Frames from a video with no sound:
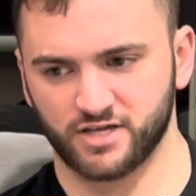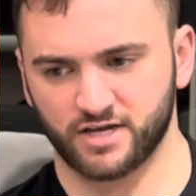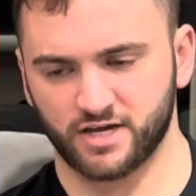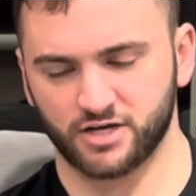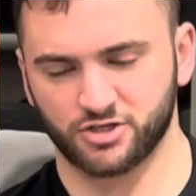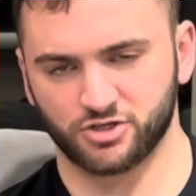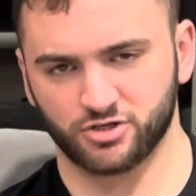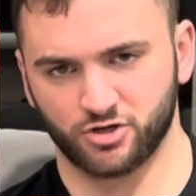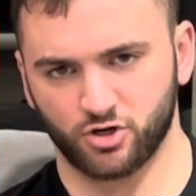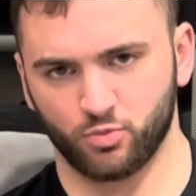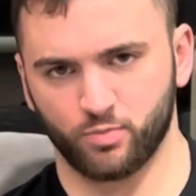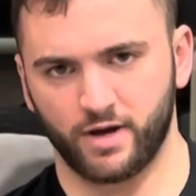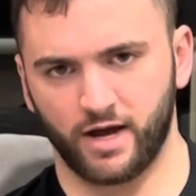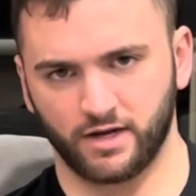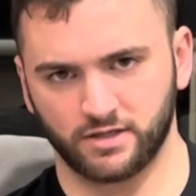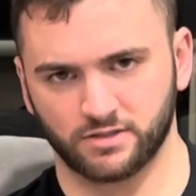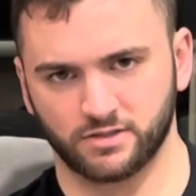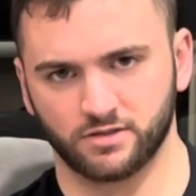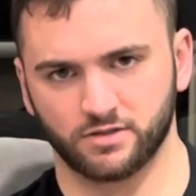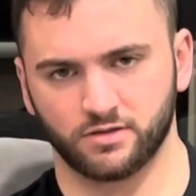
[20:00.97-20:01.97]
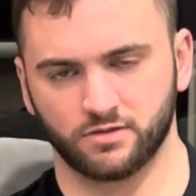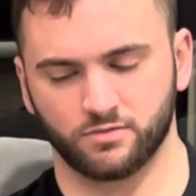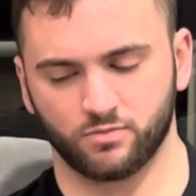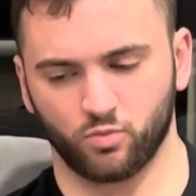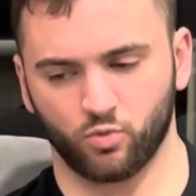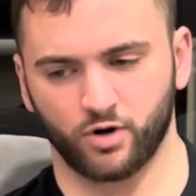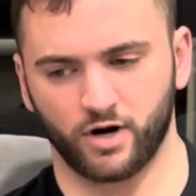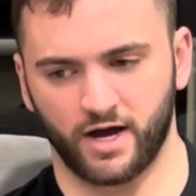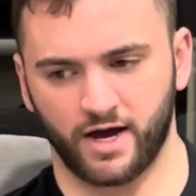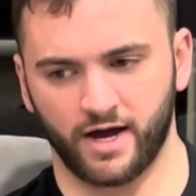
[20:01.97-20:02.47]
I should go back to
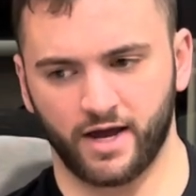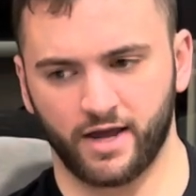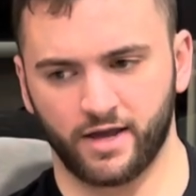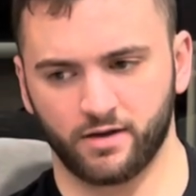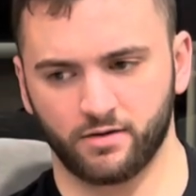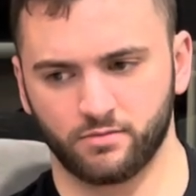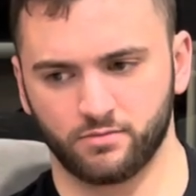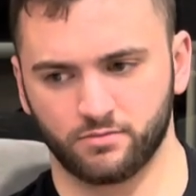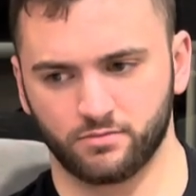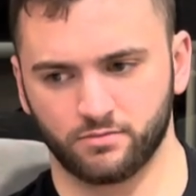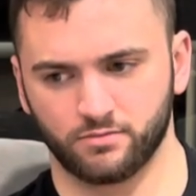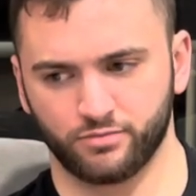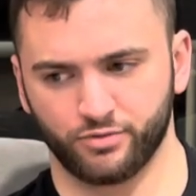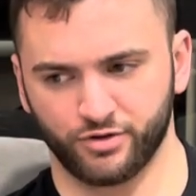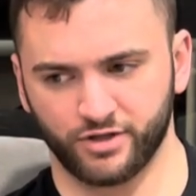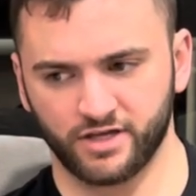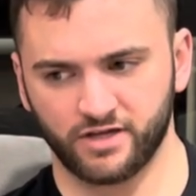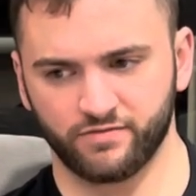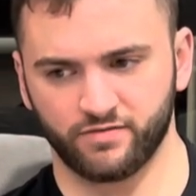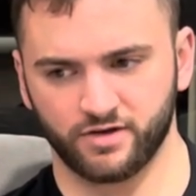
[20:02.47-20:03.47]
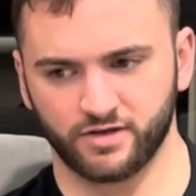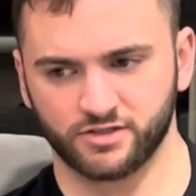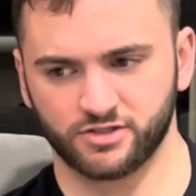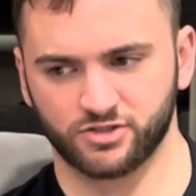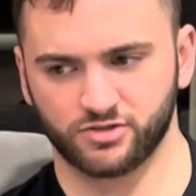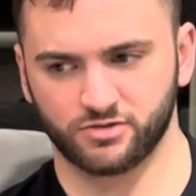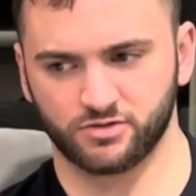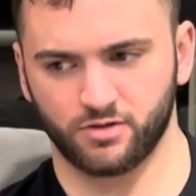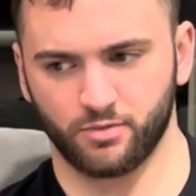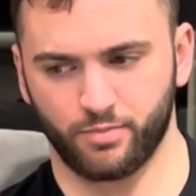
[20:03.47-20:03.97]
what I believe is
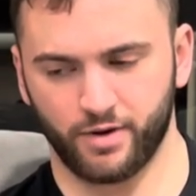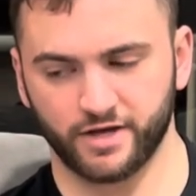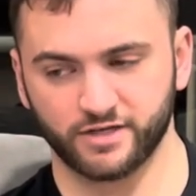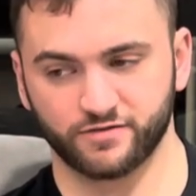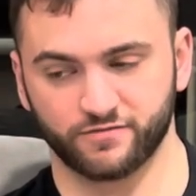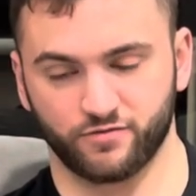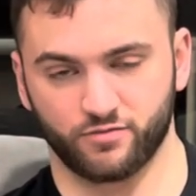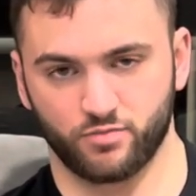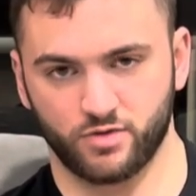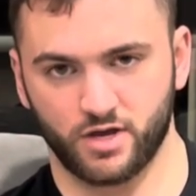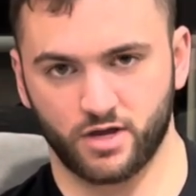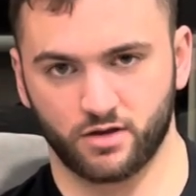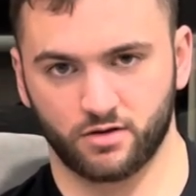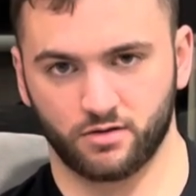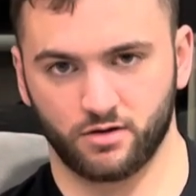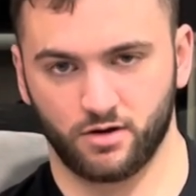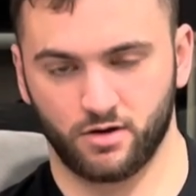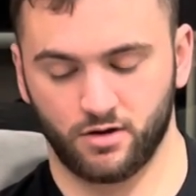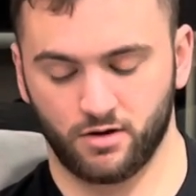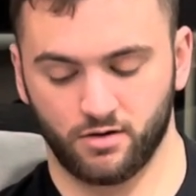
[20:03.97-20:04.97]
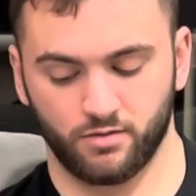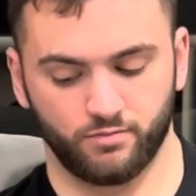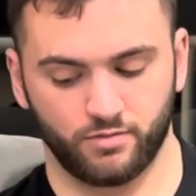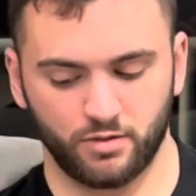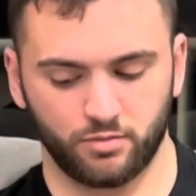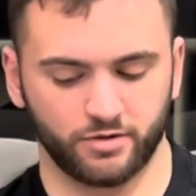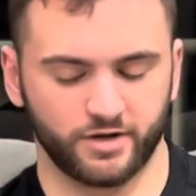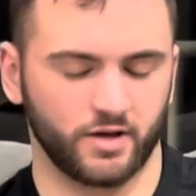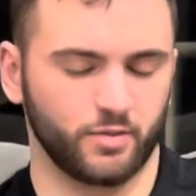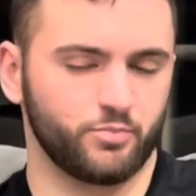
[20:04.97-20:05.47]
the best for me.
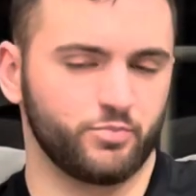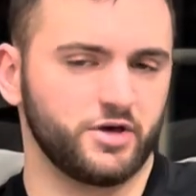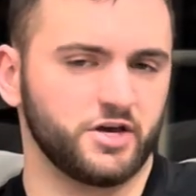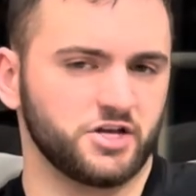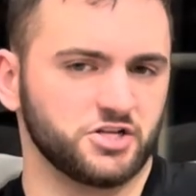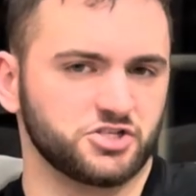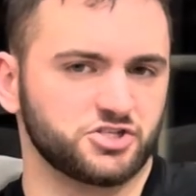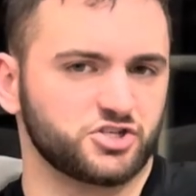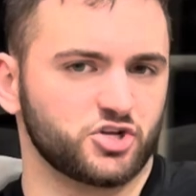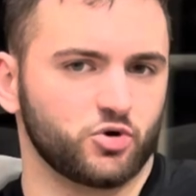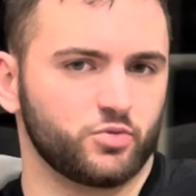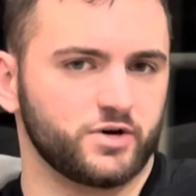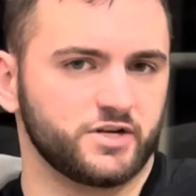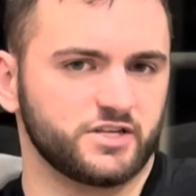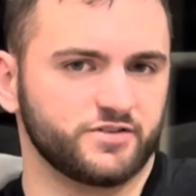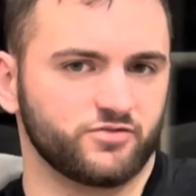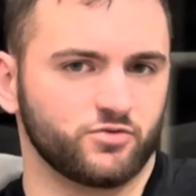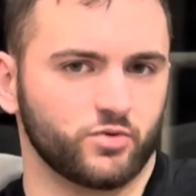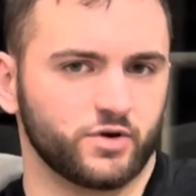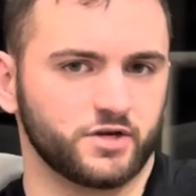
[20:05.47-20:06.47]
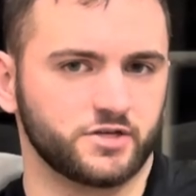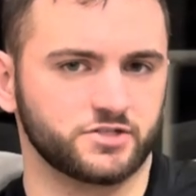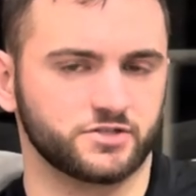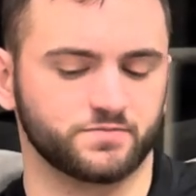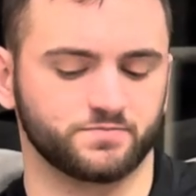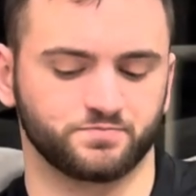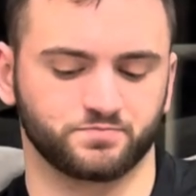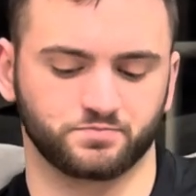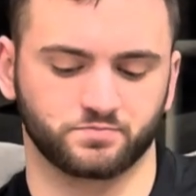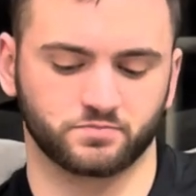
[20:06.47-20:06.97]
People get big in so many different ways.
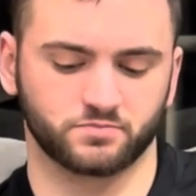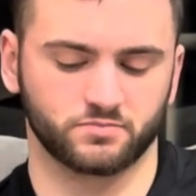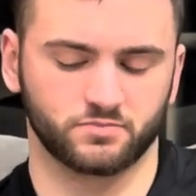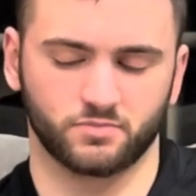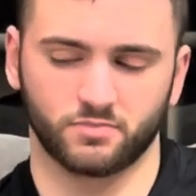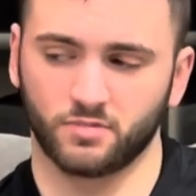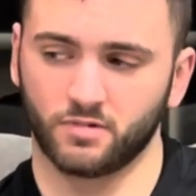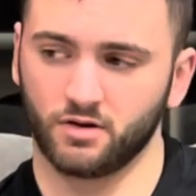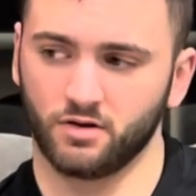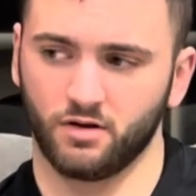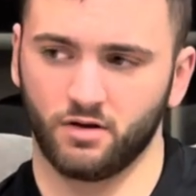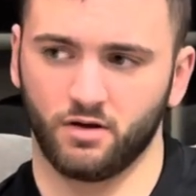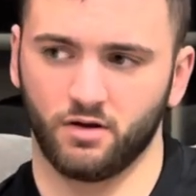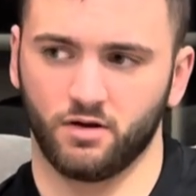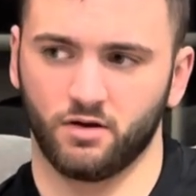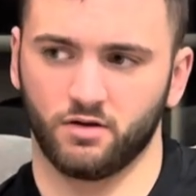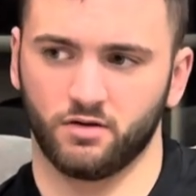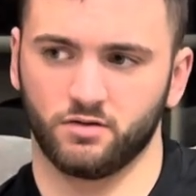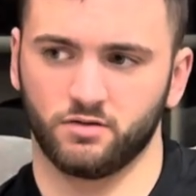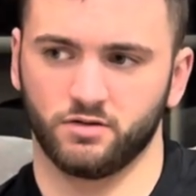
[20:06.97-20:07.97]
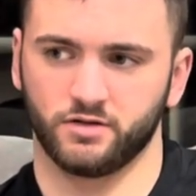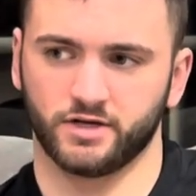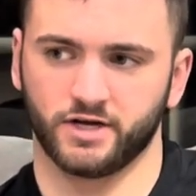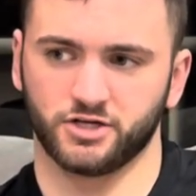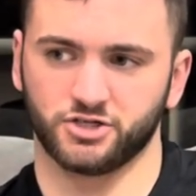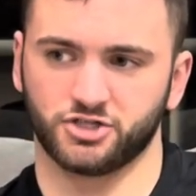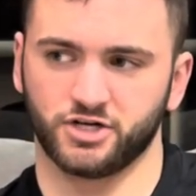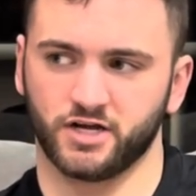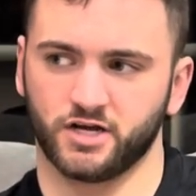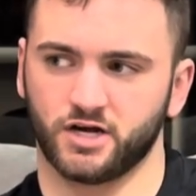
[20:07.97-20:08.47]
You got
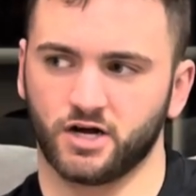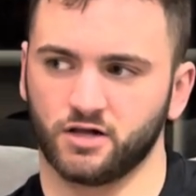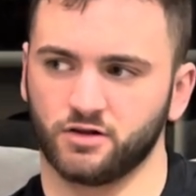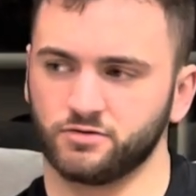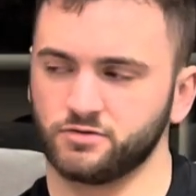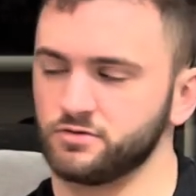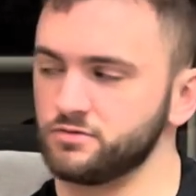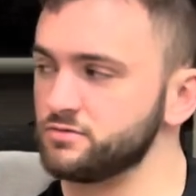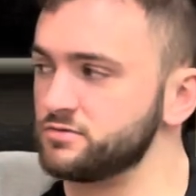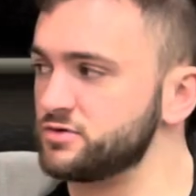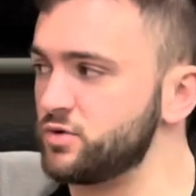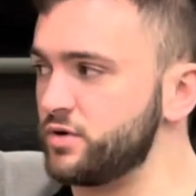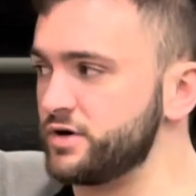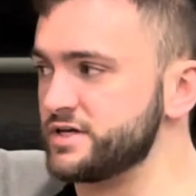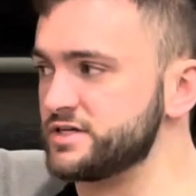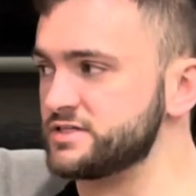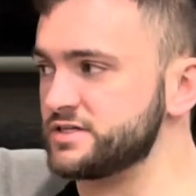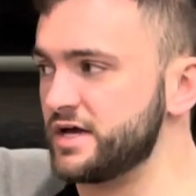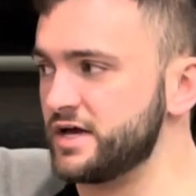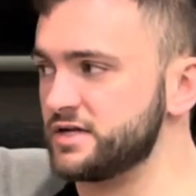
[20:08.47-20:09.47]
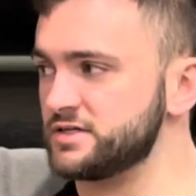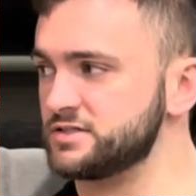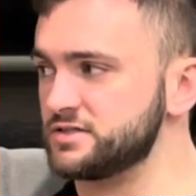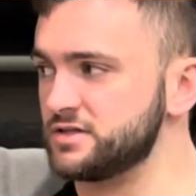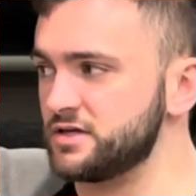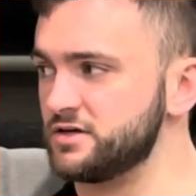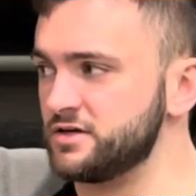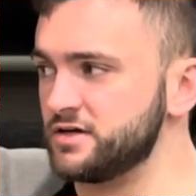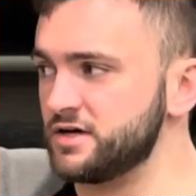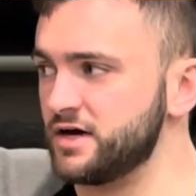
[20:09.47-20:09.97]
Jay Cutler doing 20 sets, and
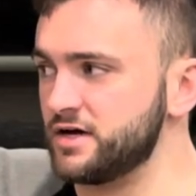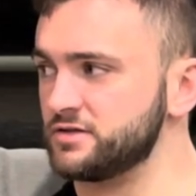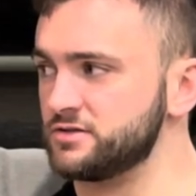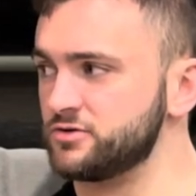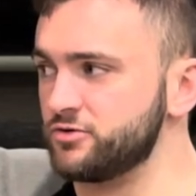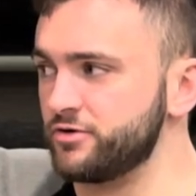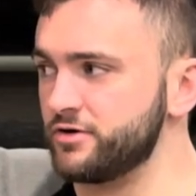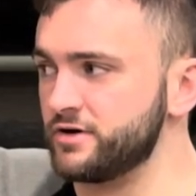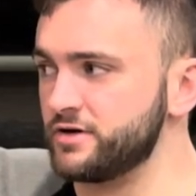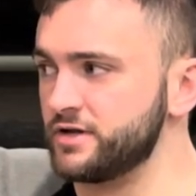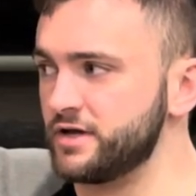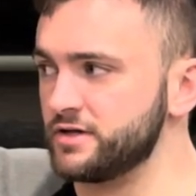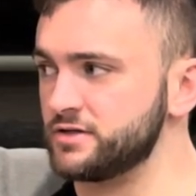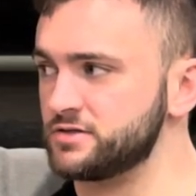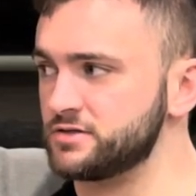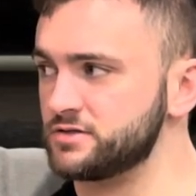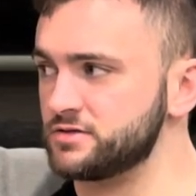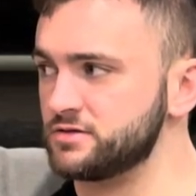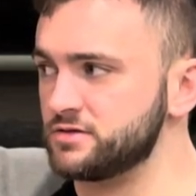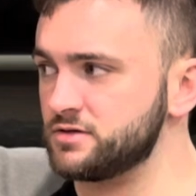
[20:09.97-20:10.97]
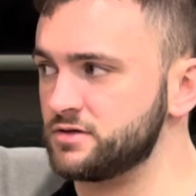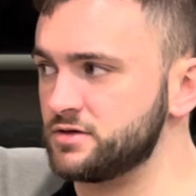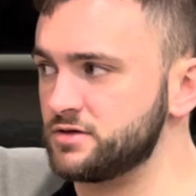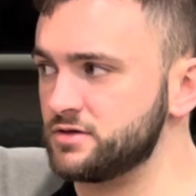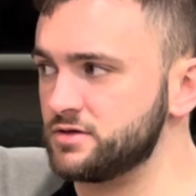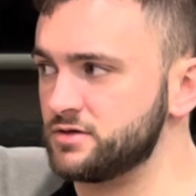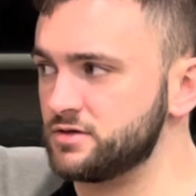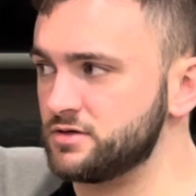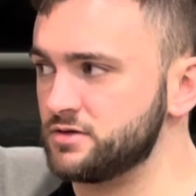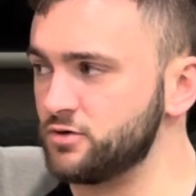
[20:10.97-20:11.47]
then you got Dorian Yates,
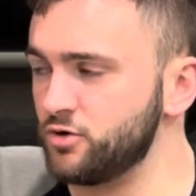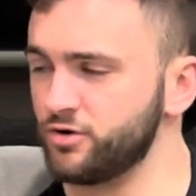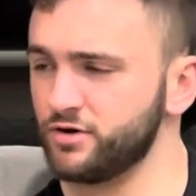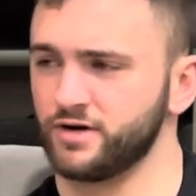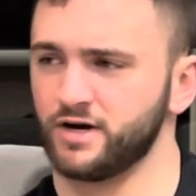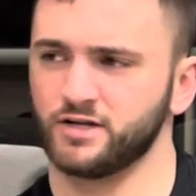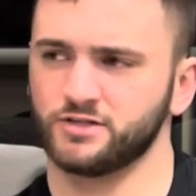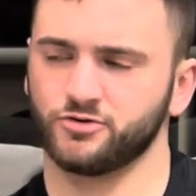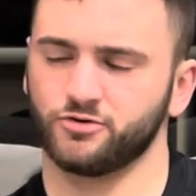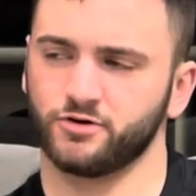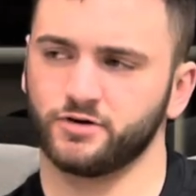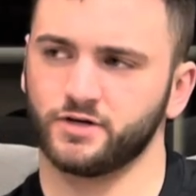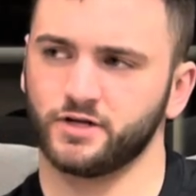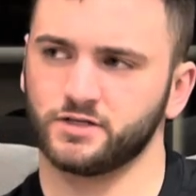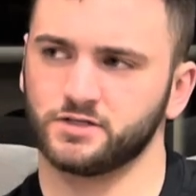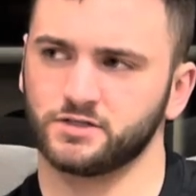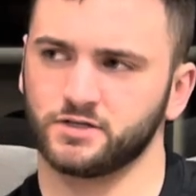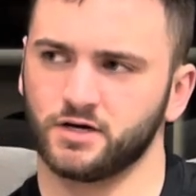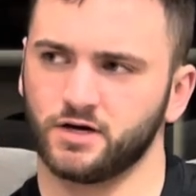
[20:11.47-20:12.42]
or not Dorian Yates.